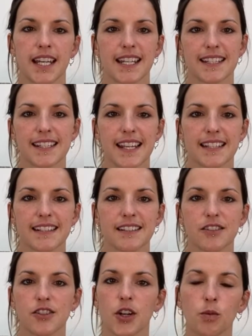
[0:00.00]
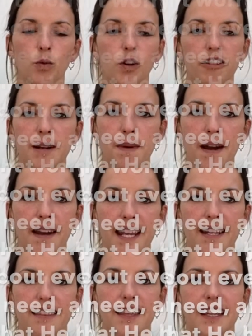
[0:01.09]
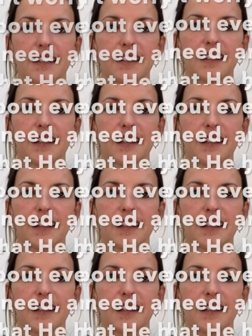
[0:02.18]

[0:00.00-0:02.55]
It says, "Don't worry about anything.